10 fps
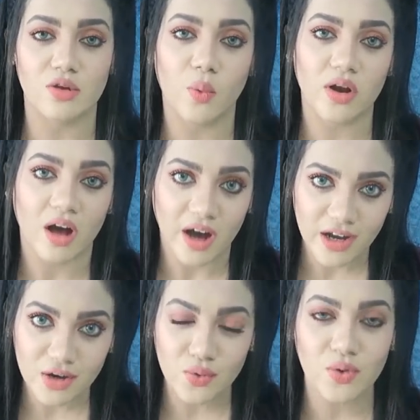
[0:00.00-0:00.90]
So what
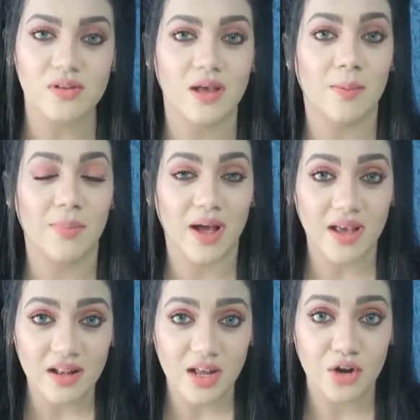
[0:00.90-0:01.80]
I do is I
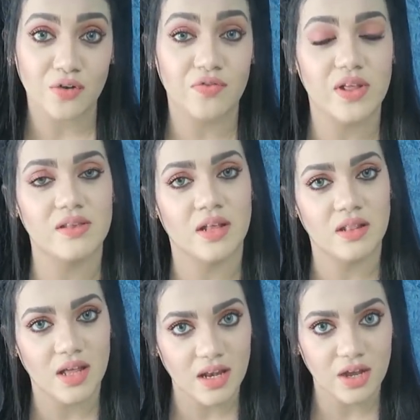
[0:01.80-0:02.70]
apply a layer of this and then